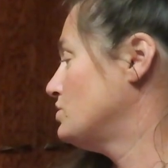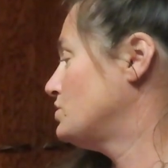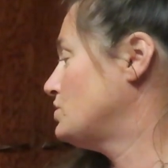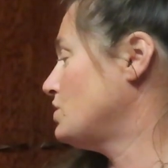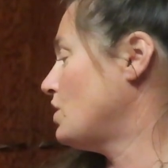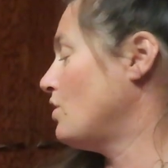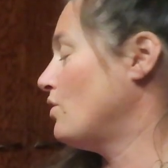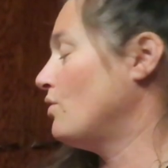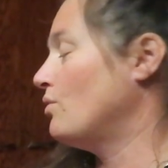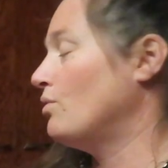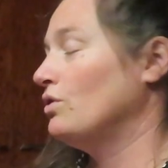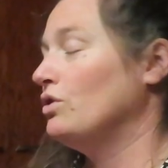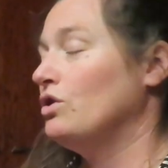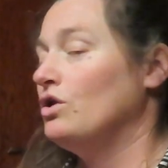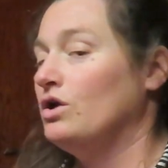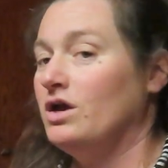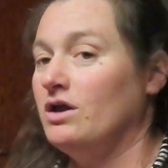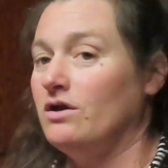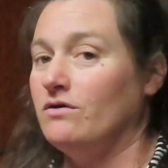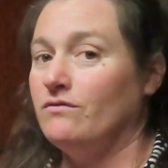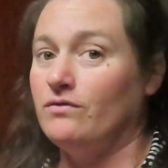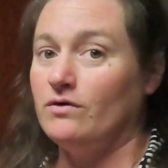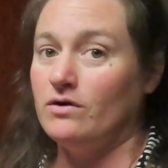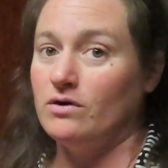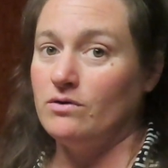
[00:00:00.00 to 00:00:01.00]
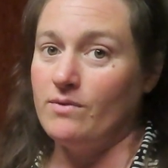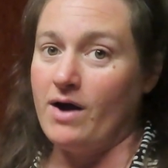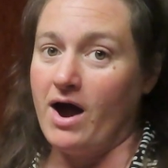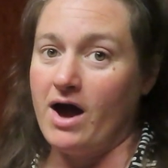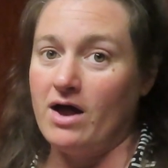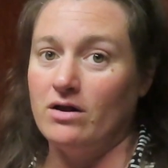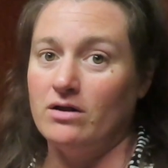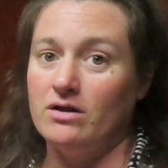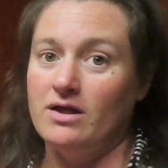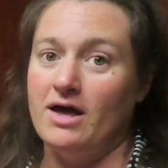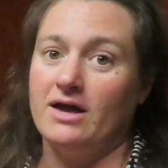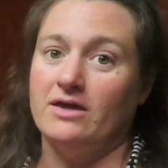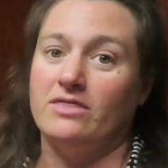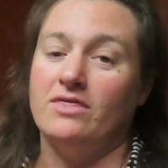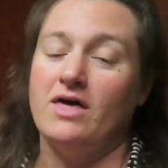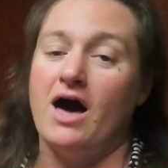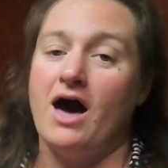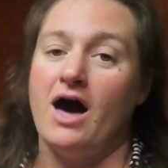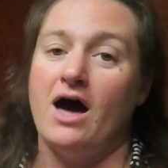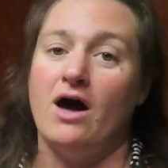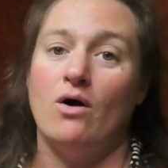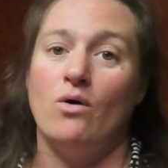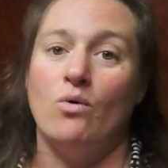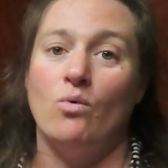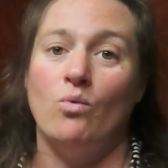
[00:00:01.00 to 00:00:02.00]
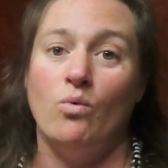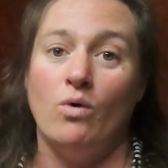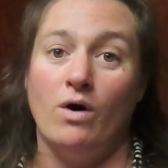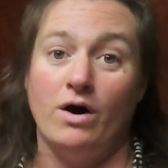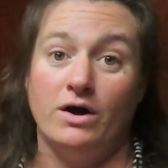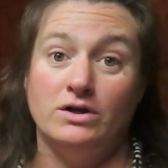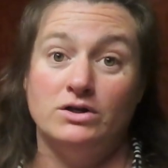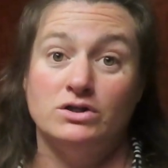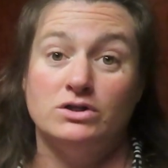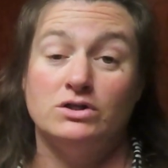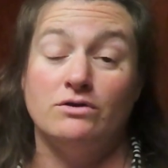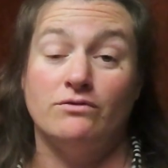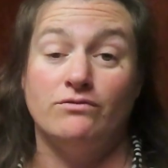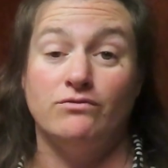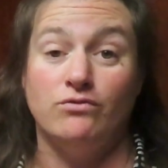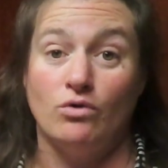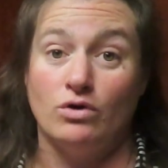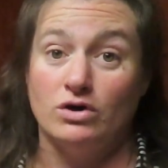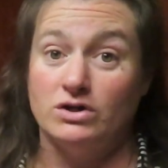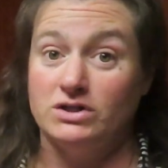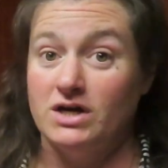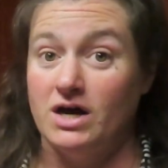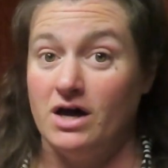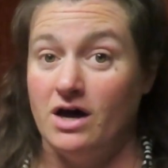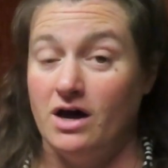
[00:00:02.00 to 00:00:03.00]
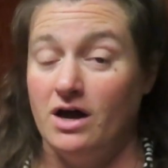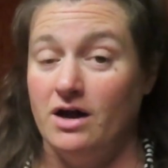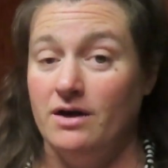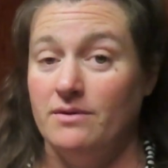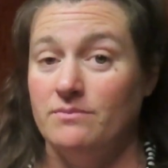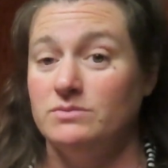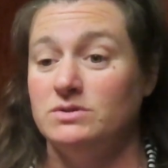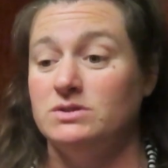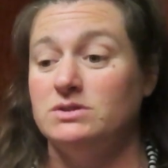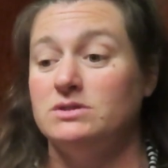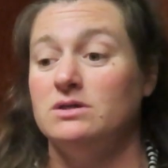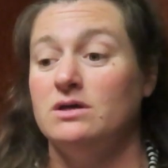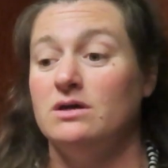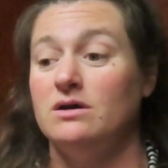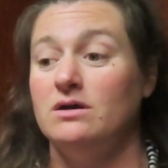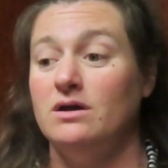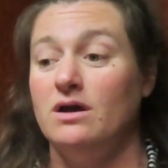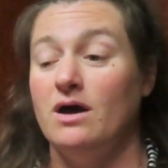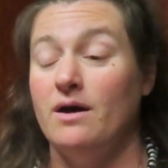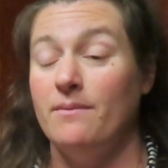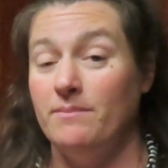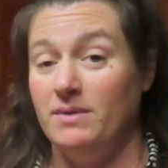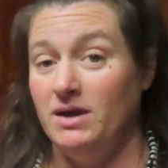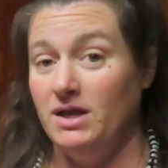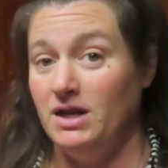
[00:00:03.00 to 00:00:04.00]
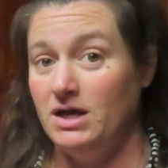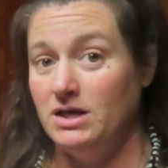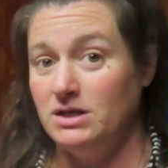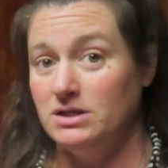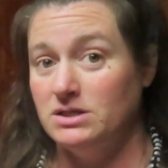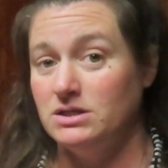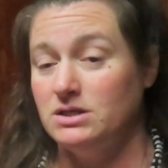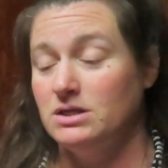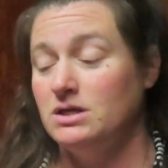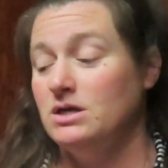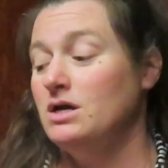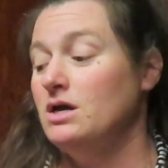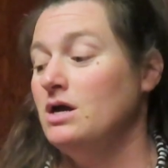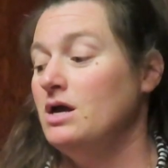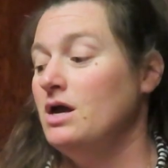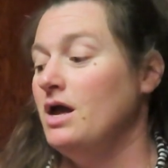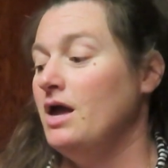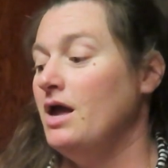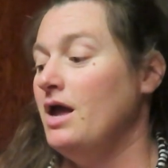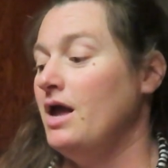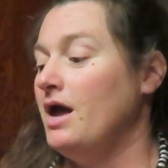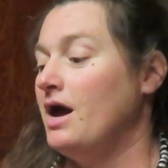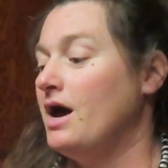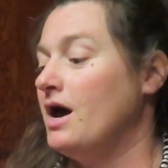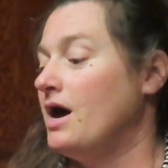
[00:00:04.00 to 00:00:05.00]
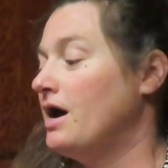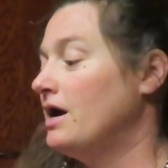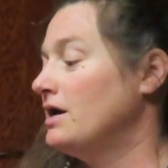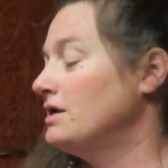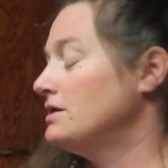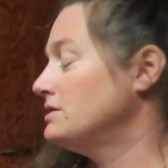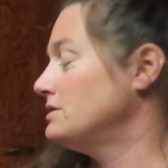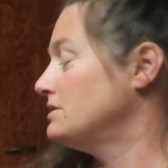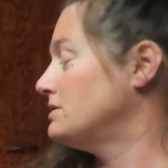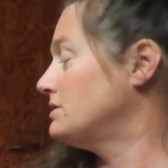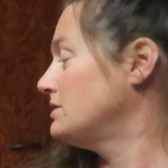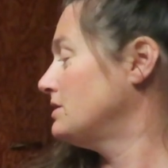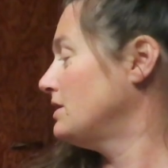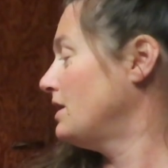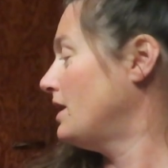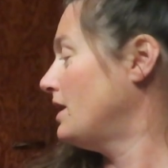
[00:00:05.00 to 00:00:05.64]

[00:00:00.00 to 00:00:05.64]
So we're looking for a rattle like that 1 to 4 times a minute, and